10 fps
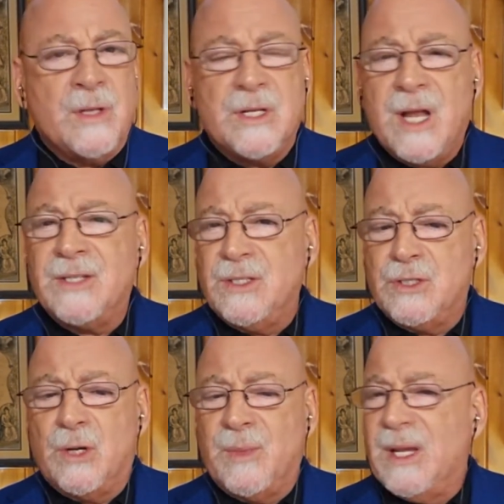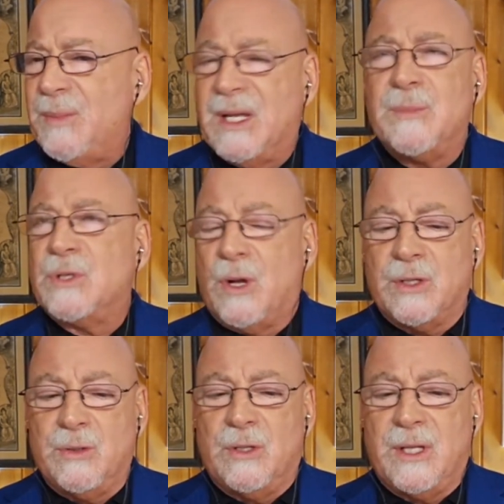to Nazi Germany. It becomes
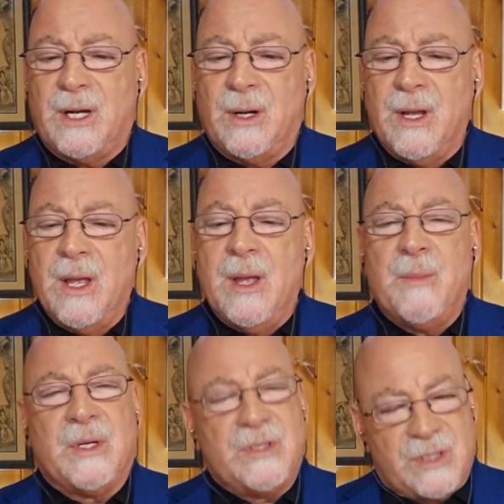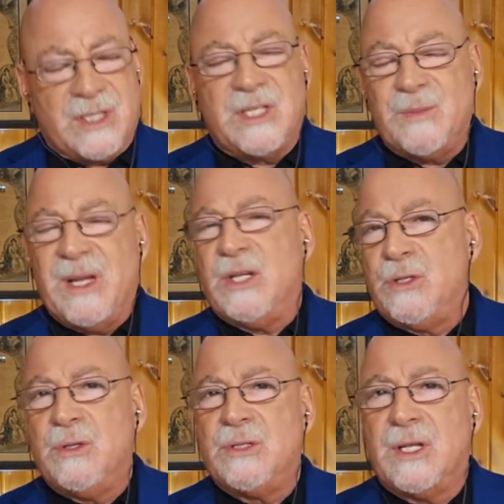all too clear, because just as many
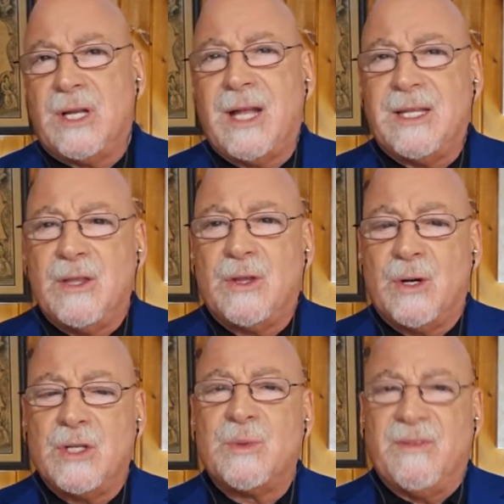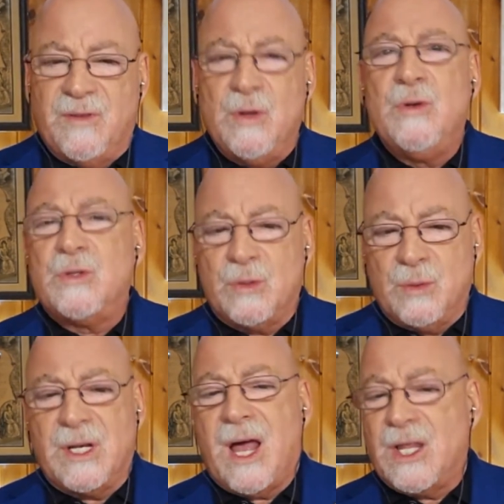Jews in the 1930s refused
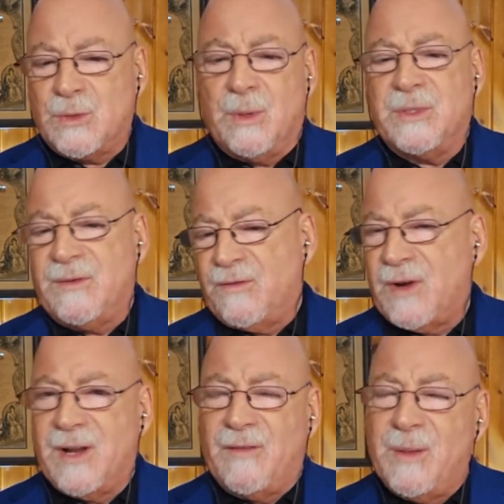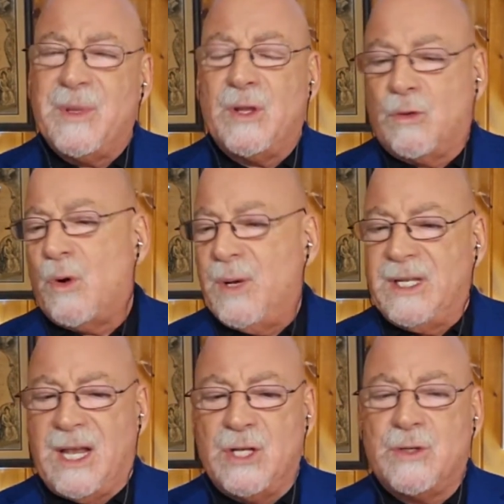to acknowledge what was in front of them and the
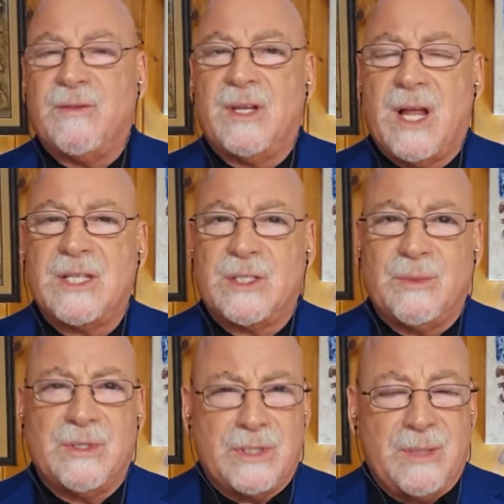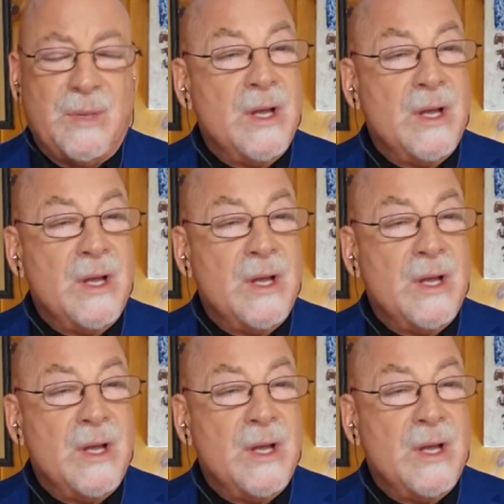growing danger of the Nazi regime,